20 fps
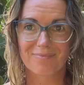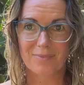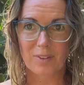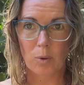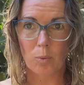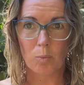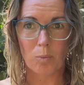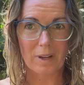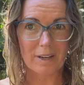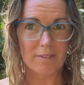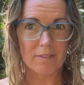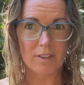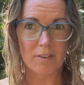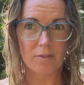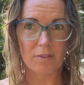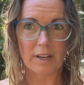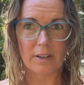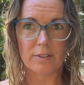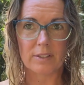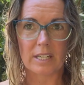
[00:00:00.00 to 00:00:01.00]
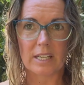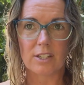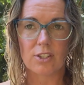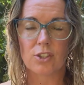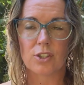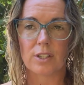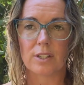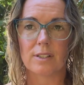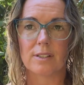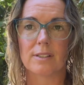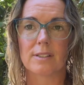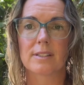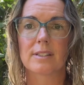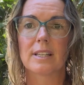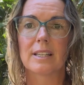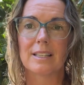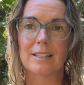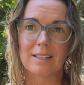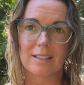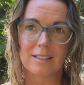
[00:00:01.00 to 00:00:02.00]
one of the
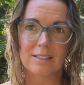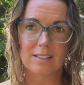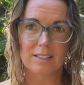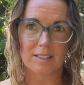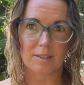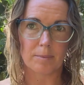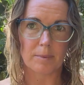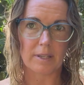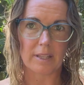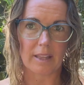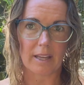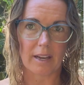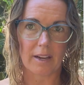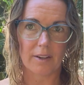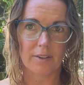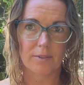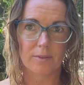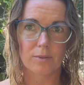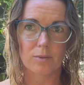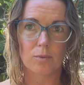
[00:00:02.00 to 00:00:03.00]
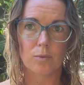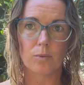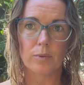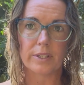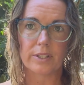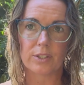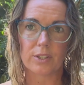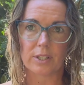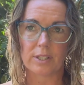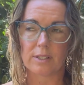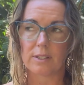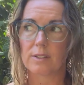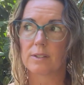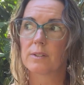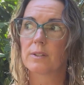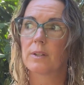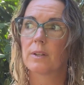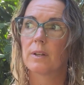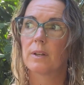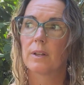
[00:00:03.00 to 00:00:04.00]
foundations needs to be there, which
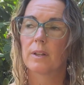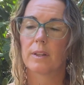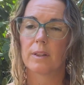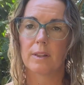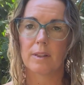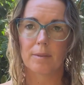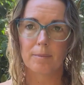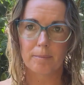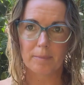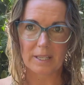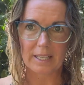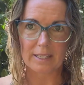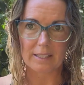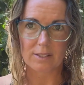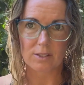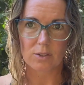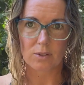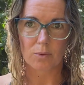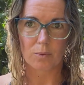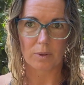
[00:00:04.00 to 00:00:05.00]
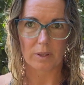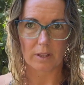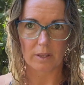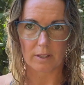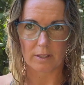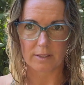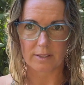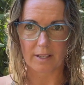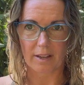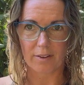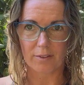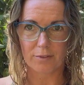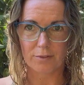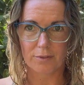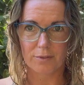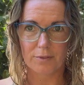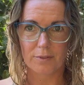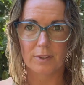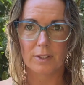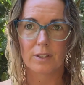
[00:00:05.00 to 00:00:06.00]
is peace within the self.
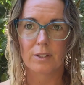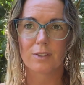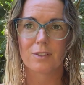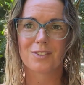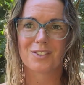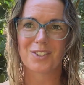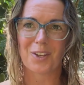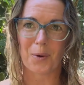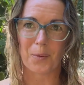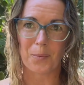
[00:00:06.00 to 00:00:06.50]
So,